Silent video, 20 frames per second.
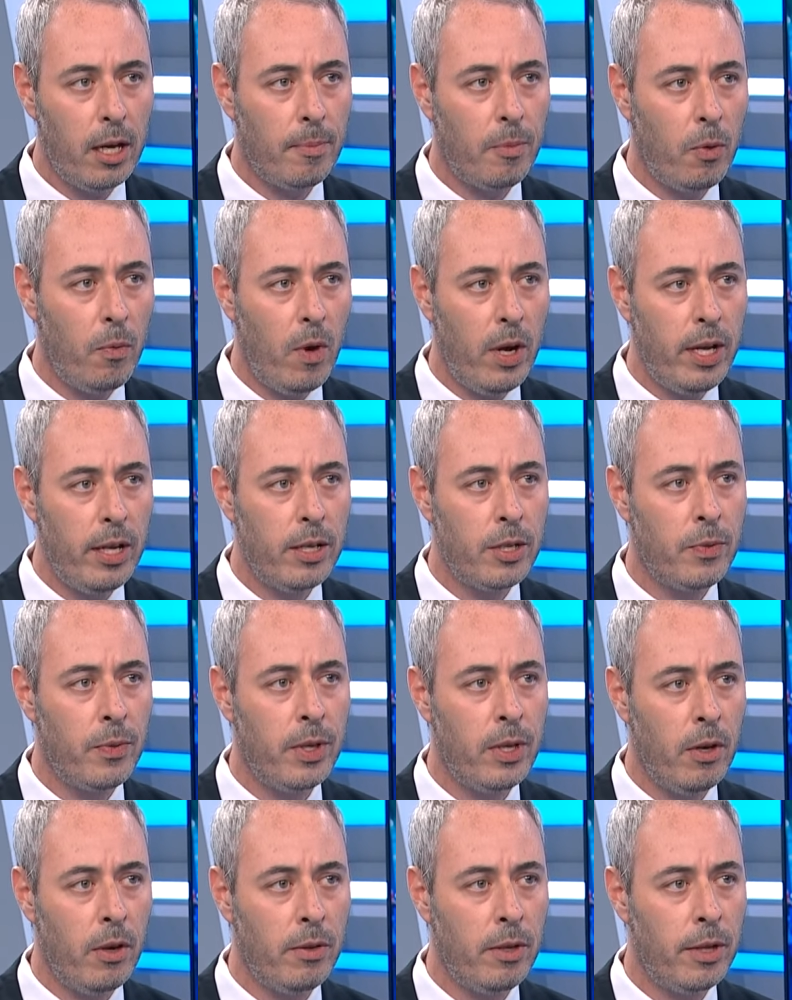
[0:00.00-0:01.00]
Number one
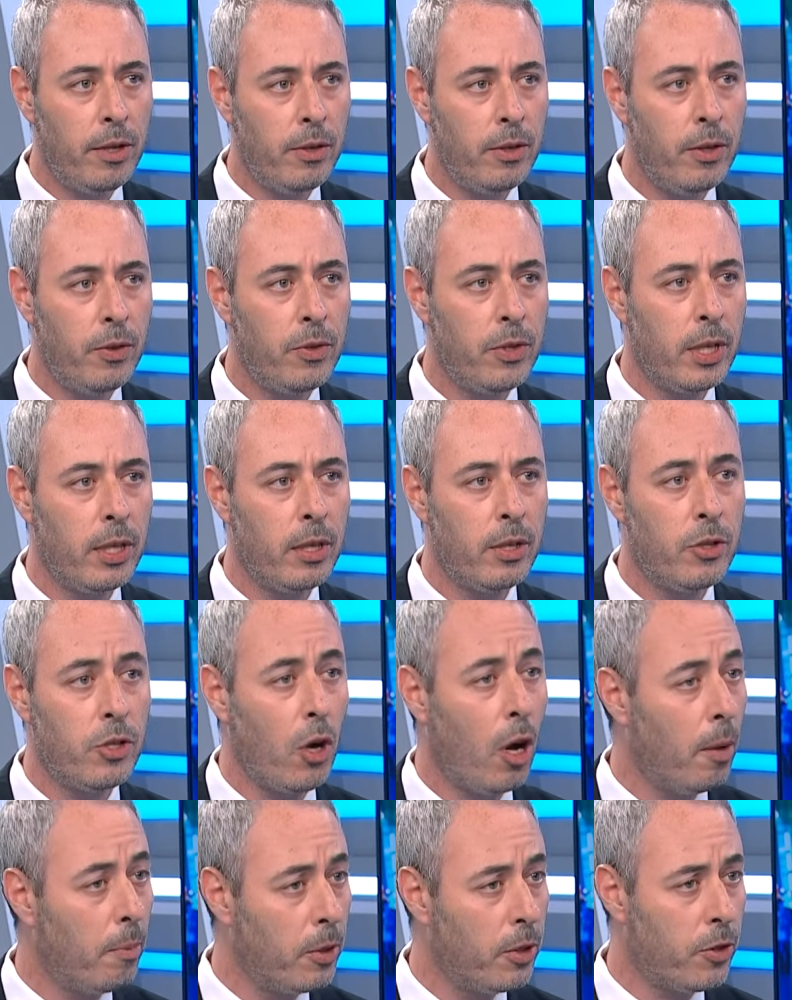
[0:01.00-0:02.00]
is we know that they're using the
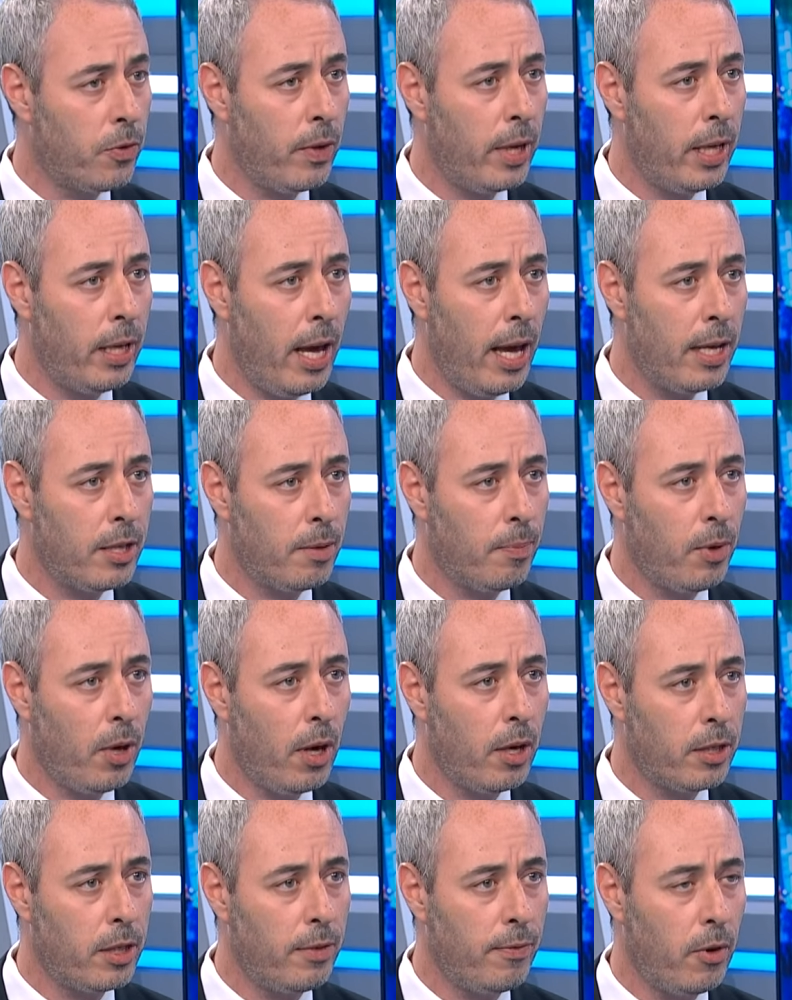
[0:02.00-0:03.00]
jobless rate as a
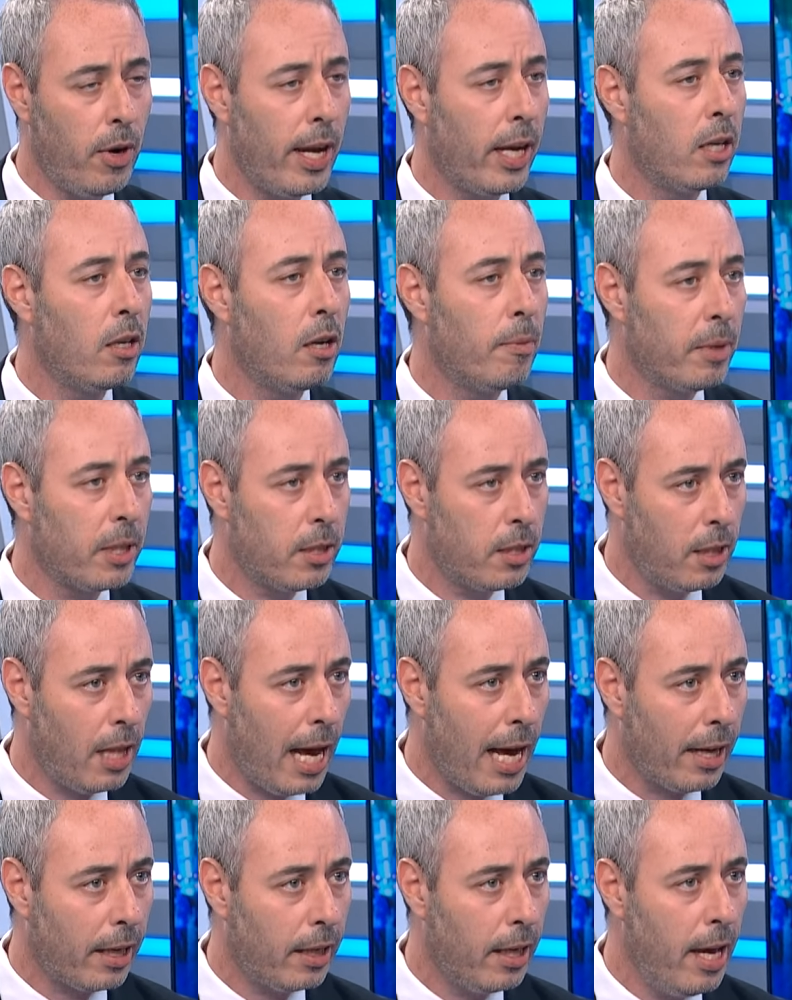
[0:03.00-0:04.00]
proxy for economic
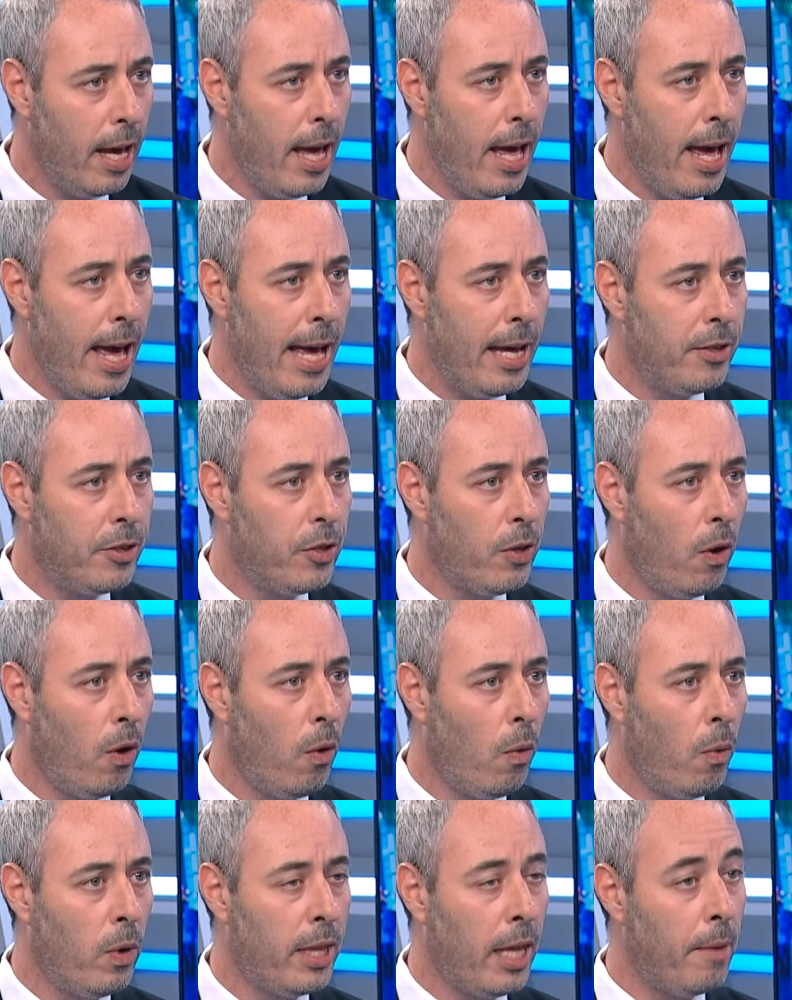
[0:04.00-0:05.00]
slack. And
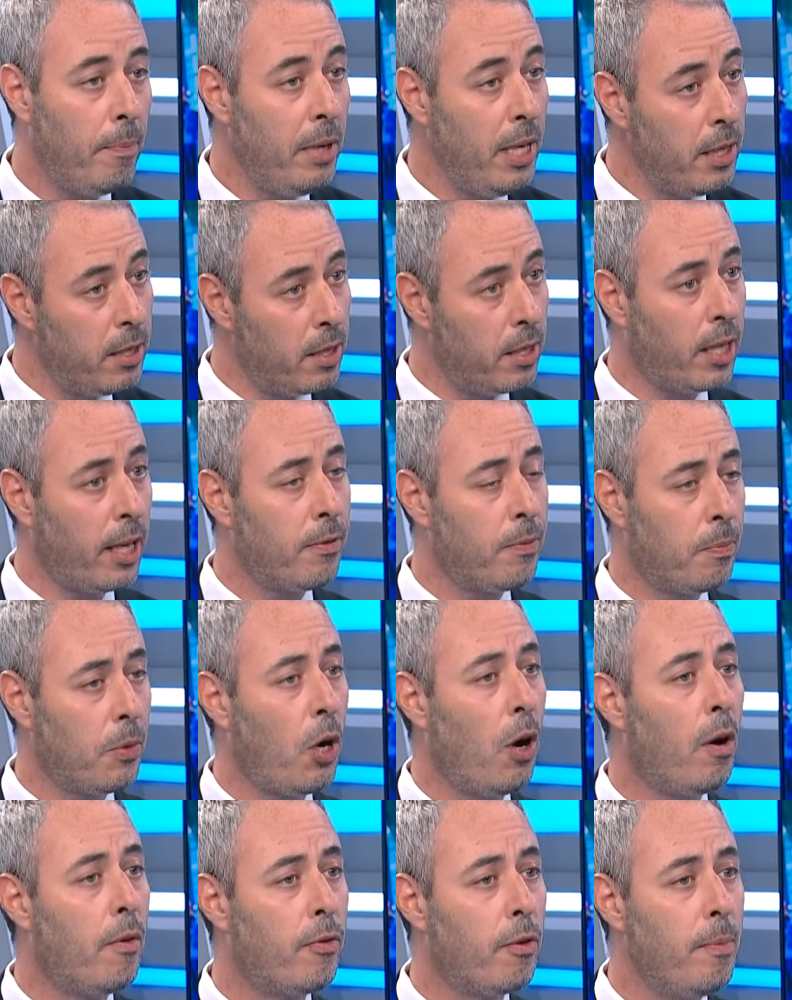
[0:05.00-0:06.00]
so what that means is it gives
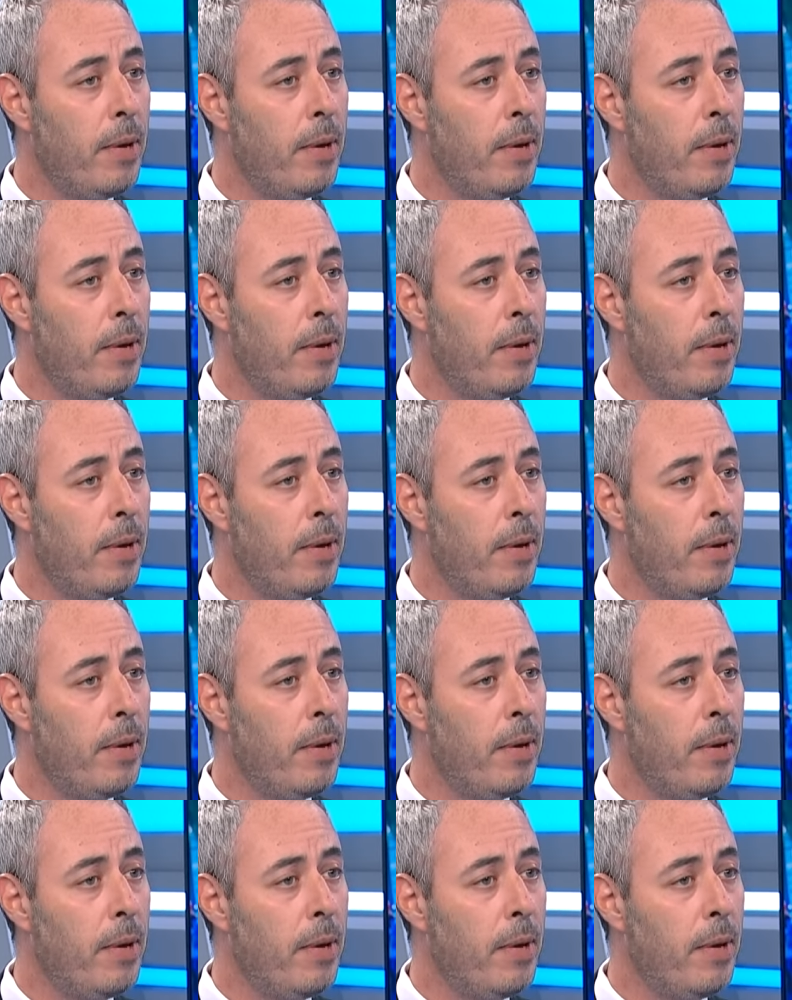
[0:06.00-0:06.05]
them